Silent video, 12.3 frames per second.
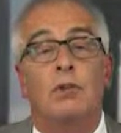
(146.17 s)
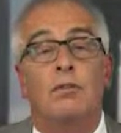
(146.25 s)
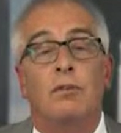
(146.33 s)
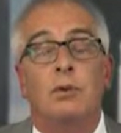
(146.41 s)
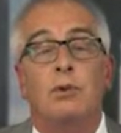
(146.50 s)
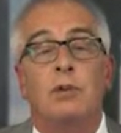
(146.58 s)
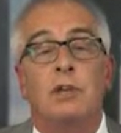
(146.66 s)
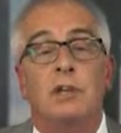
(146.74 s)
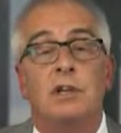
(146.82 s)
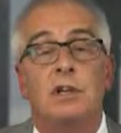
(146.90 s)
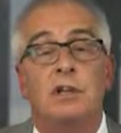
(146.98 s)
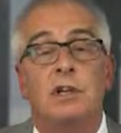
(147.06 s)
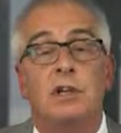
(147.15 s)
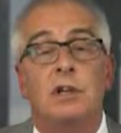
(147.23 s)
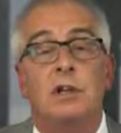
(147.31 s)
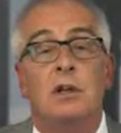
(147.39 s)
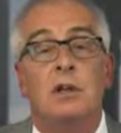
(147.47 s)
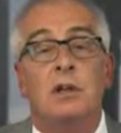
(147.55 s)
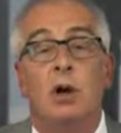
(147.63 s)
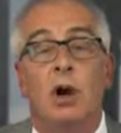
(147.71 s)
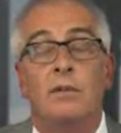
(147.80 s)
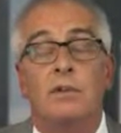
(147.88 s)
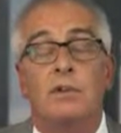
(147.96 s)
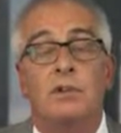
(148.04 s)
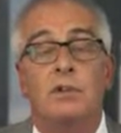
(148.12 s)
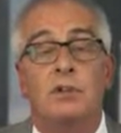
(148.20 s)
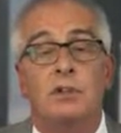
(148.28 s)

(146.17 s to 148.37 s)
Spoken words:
First, we need to see that the province is